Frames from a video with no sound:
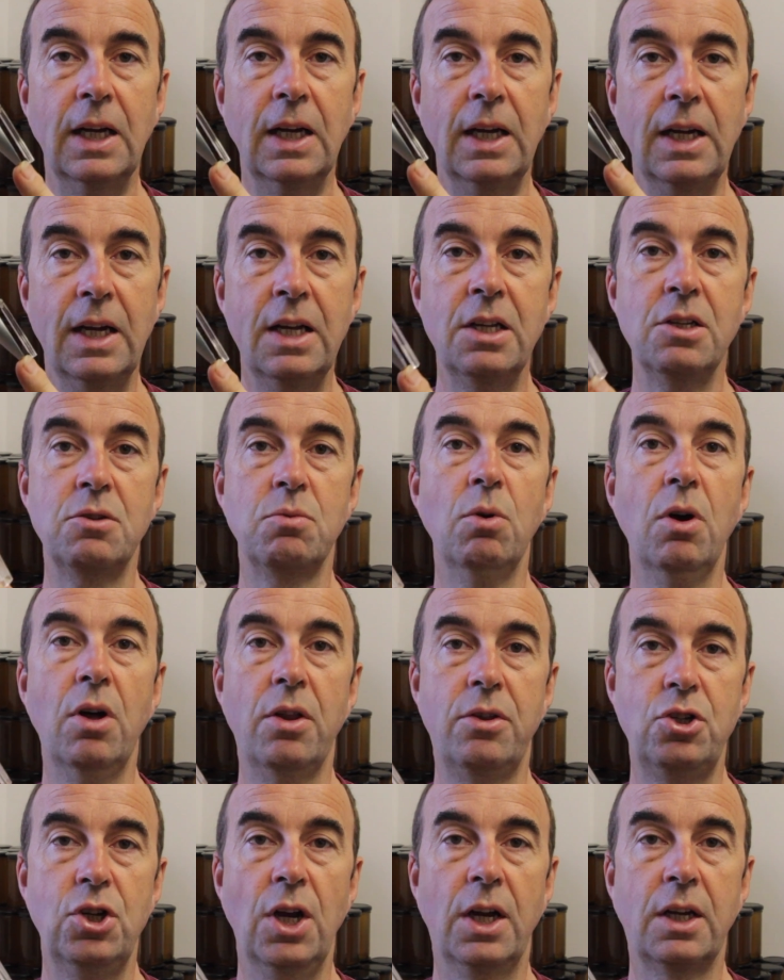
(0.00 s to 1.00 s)
Uh, it's
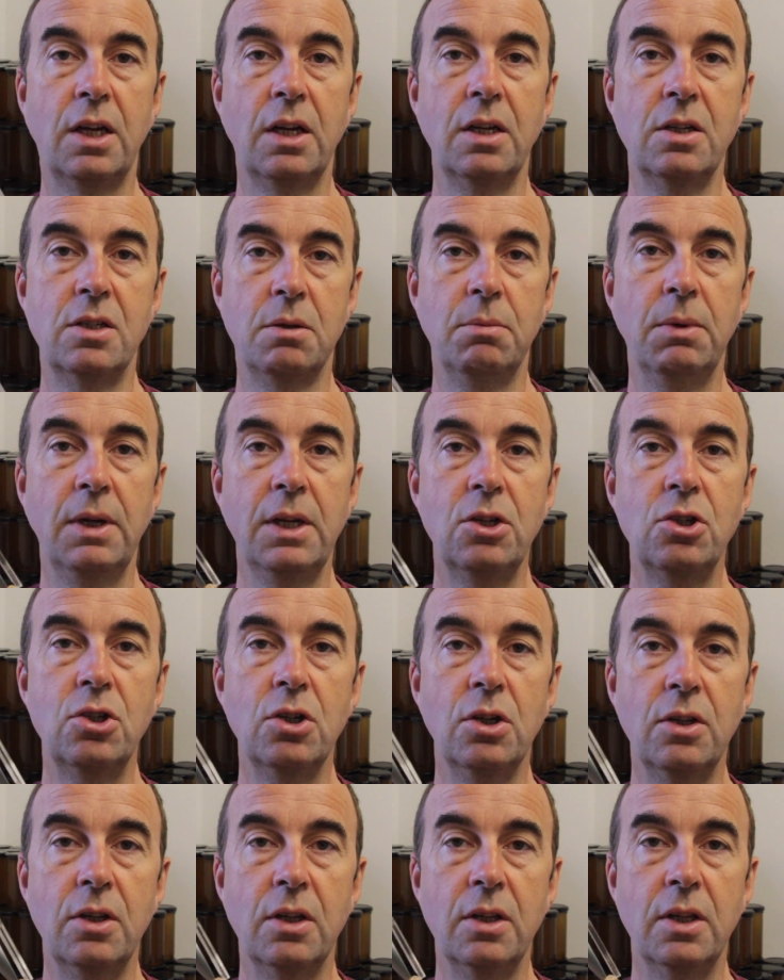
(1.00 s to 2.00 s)
worth checking to make
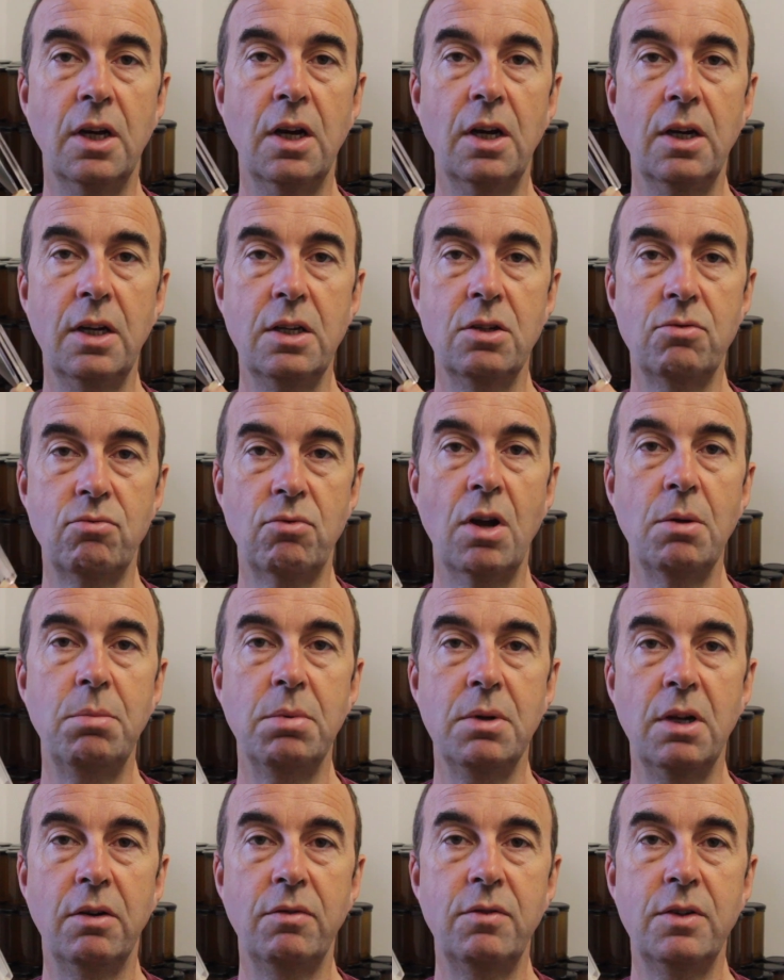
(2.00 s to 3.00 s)
sure that the honey's
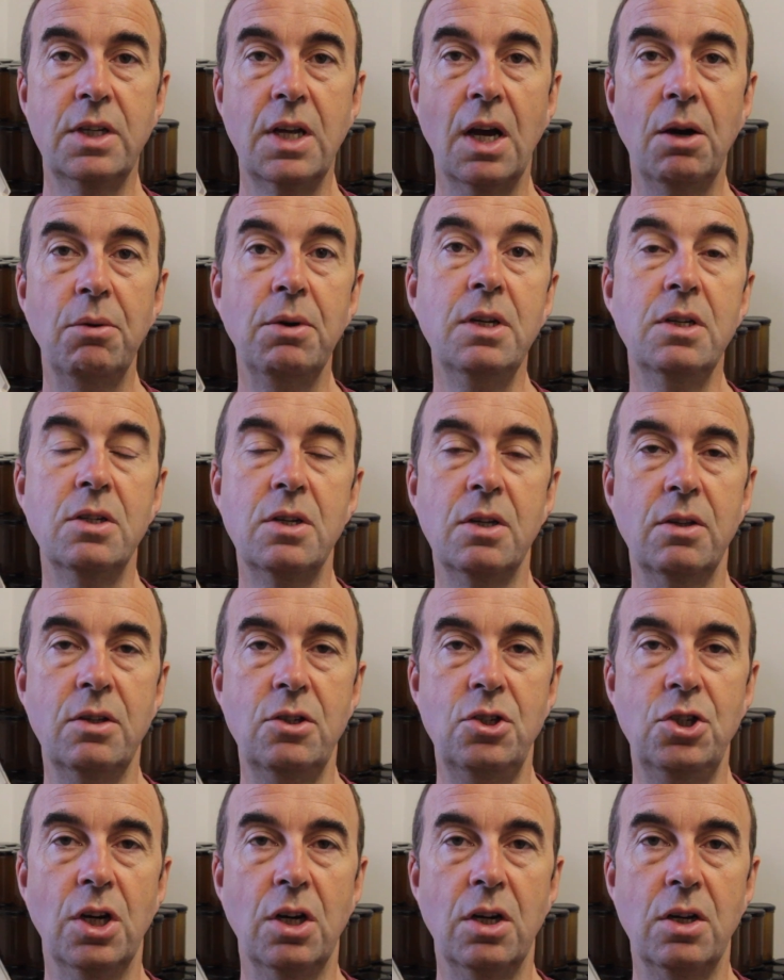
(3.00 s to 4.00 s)
ripe enough to go into the
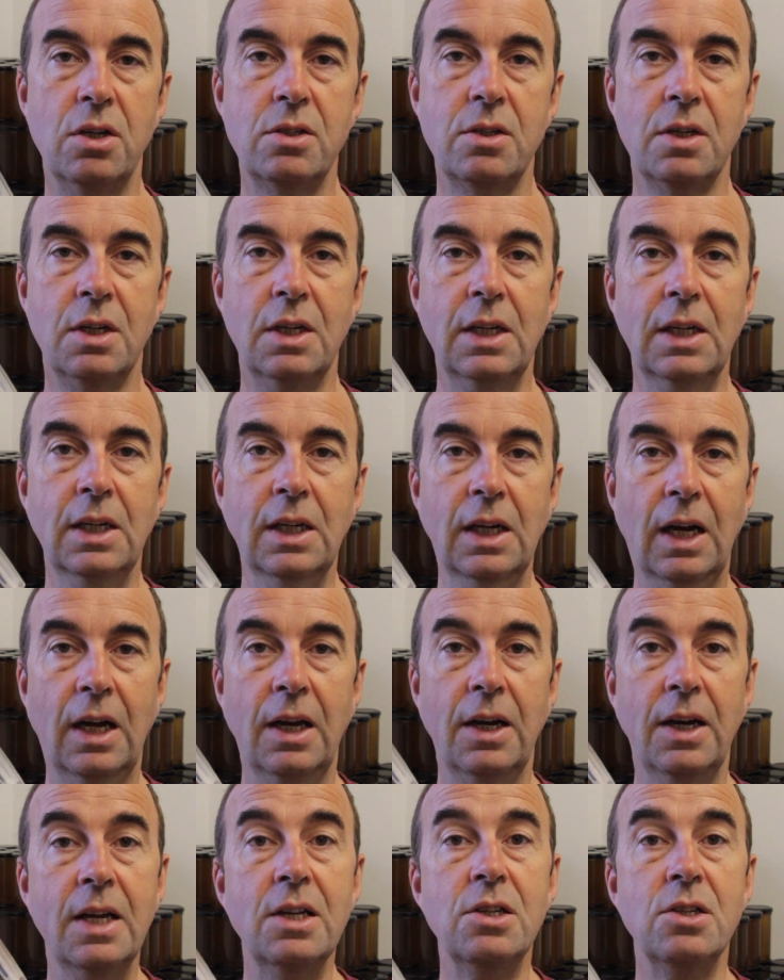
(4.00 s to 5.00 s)
jars
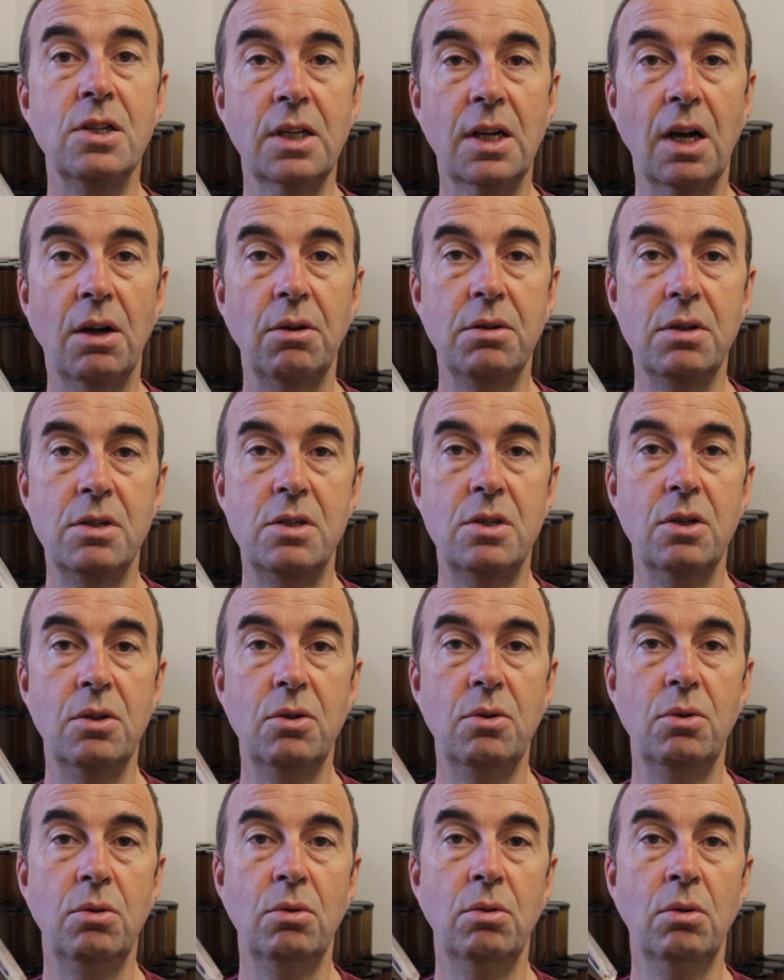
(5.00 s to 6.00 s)
and isn't going
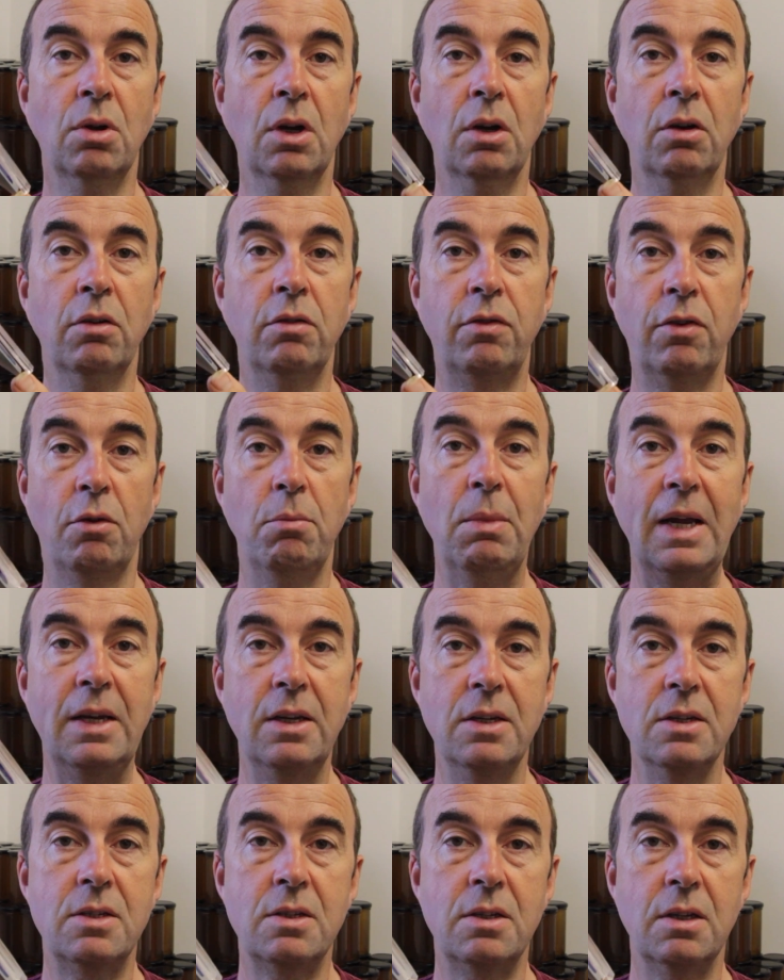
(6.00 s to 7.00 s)
to
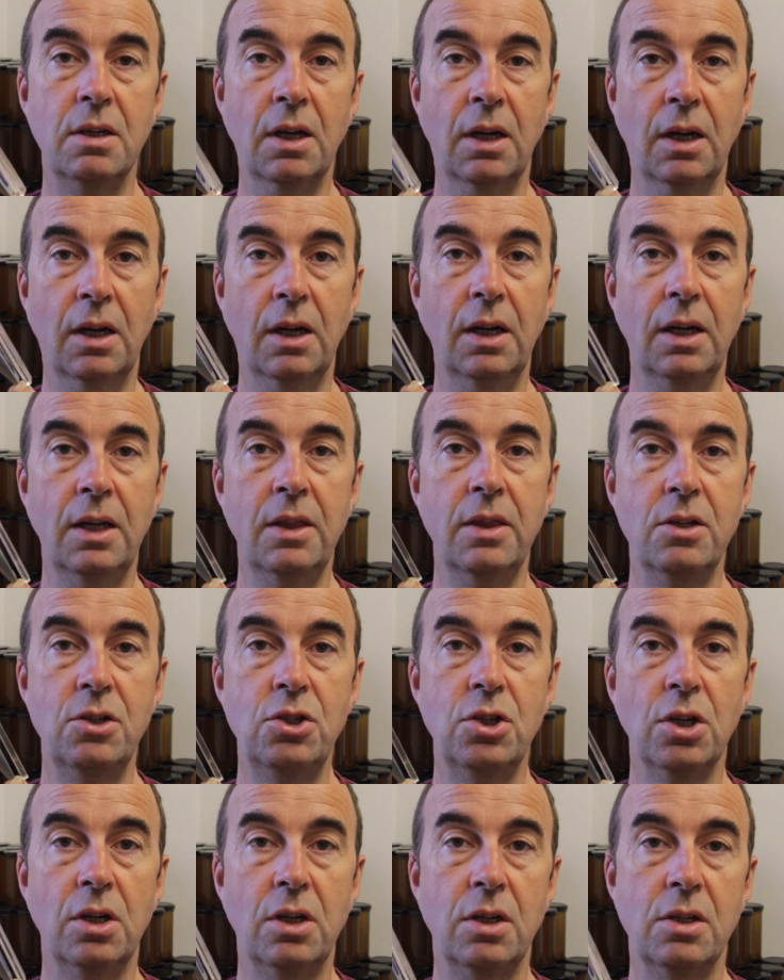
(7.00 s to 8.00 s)
ferment uh, in the
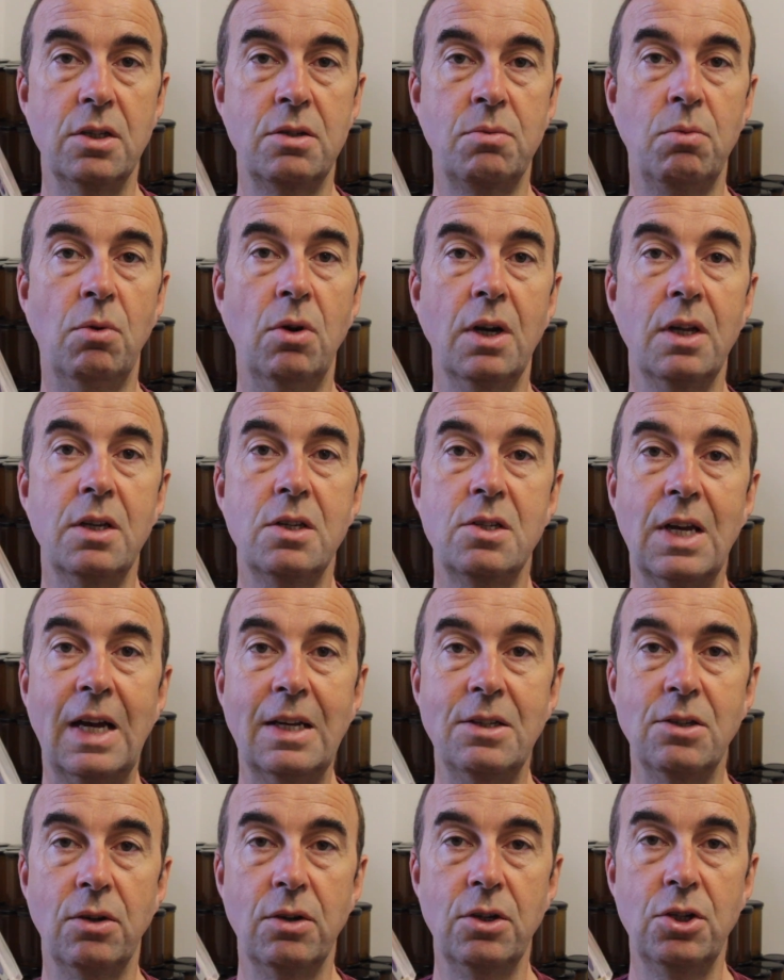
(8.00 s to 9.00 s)
jars while it's
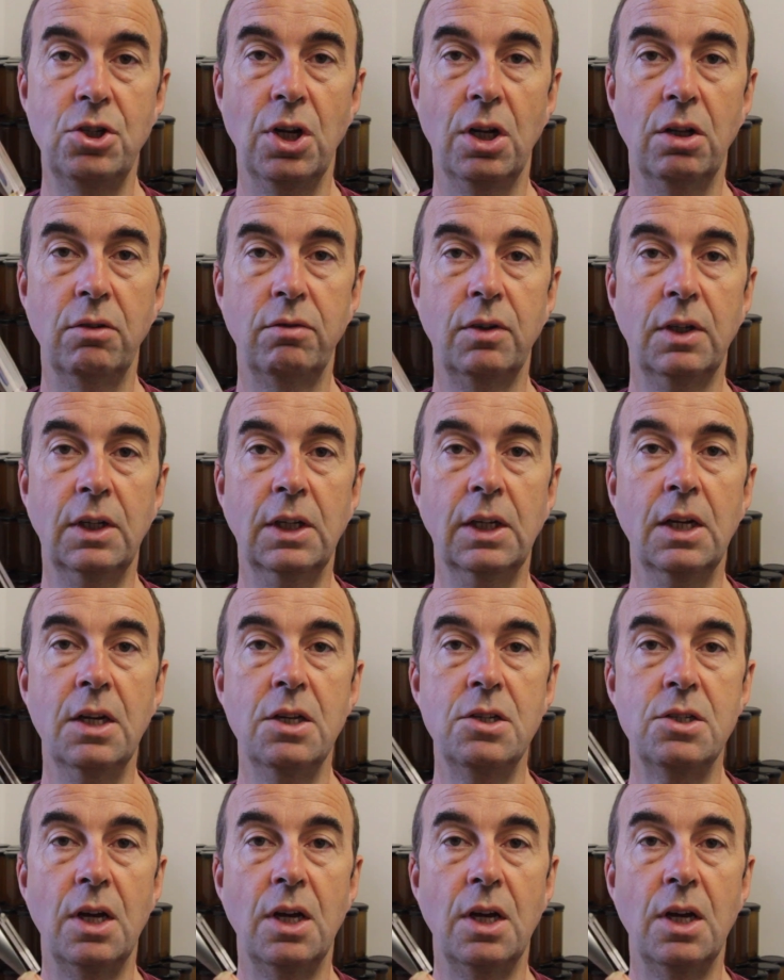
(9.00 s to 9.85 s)
sat on a shelf.